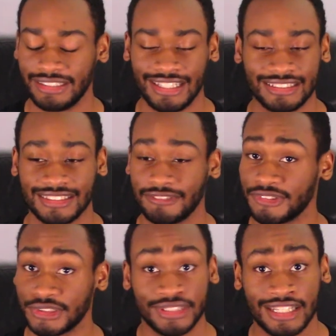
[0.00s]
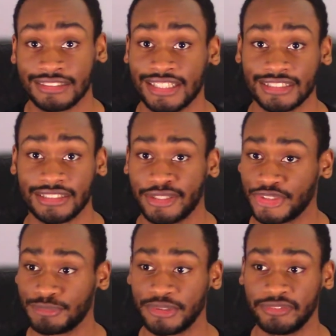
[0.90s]
That was not Zack
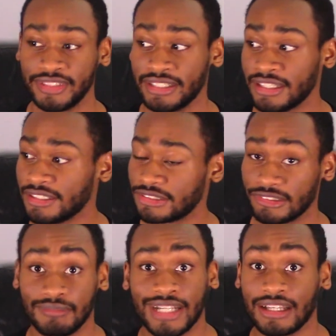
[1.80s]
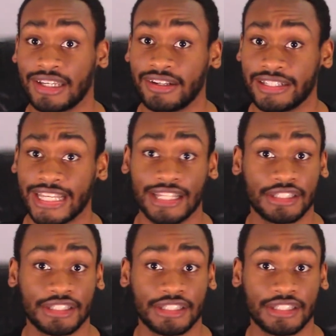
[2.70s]
Snyder's movie, so I'm not counting that.